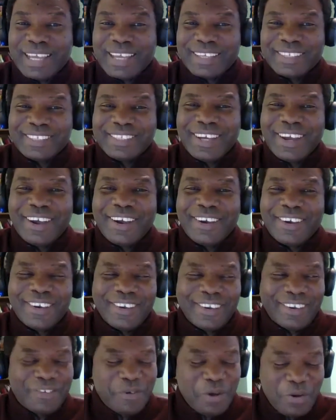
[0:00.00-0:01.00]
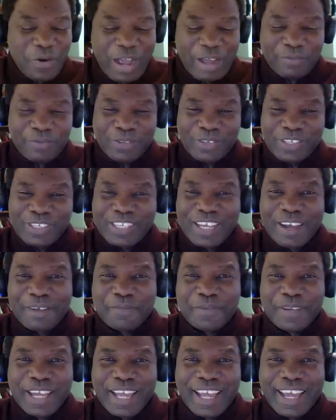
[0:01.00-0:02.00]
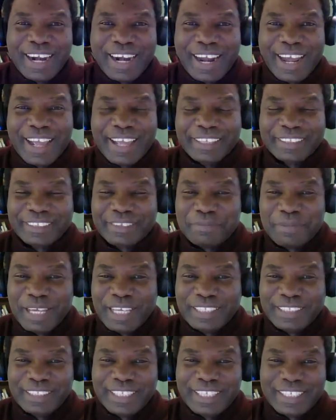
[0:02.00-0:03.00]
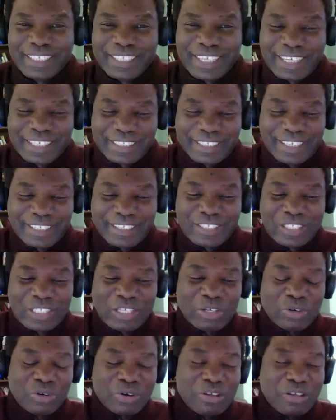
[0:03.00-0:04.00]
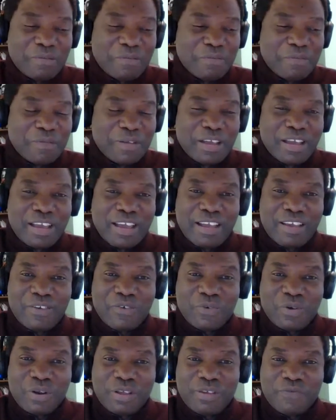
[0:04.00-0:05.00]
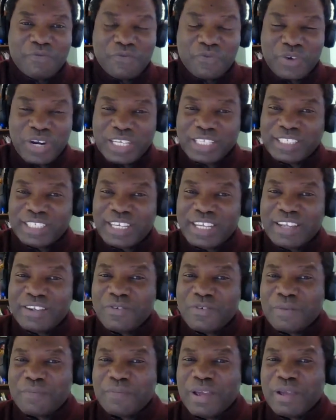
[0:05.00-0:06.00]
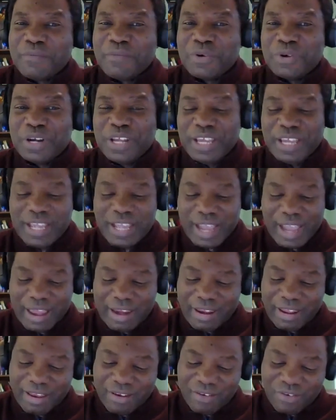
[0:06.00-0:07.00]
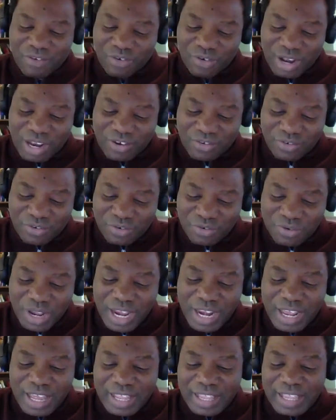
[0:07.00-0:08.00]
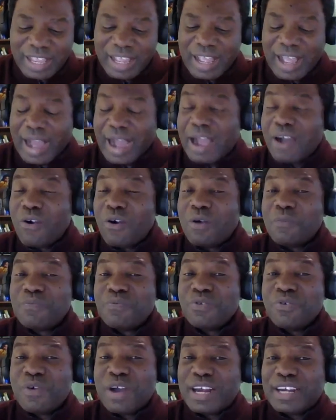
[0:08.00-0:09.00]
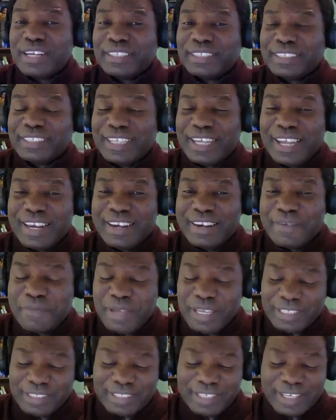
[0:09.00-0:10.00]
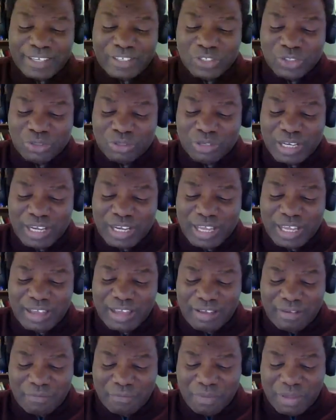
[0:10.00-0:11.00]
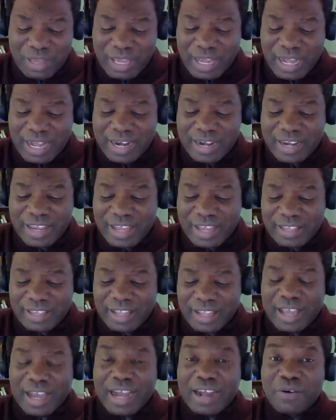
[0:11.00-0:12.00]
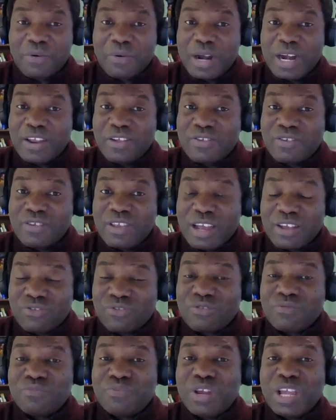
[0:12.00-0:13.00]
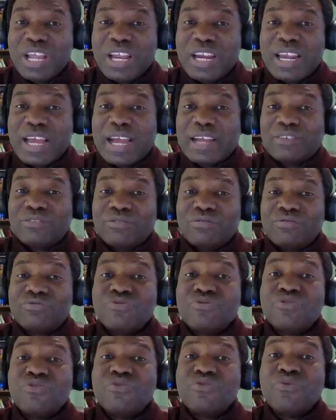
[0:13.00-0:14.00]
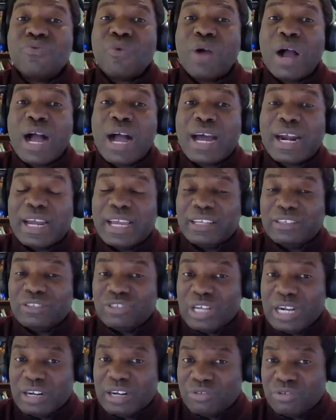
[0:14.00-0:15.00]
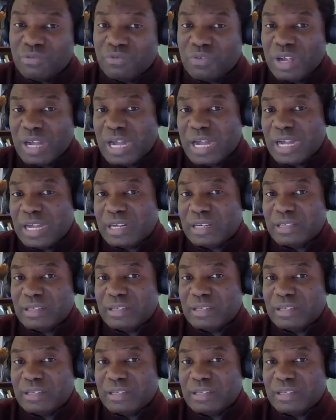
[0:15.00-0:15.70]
So, we will have to stop there. It's amazing that just refreshing our memory and then trying to read it. I hope you understand the message really behind it. I wanted just to bring that to you are a child of God.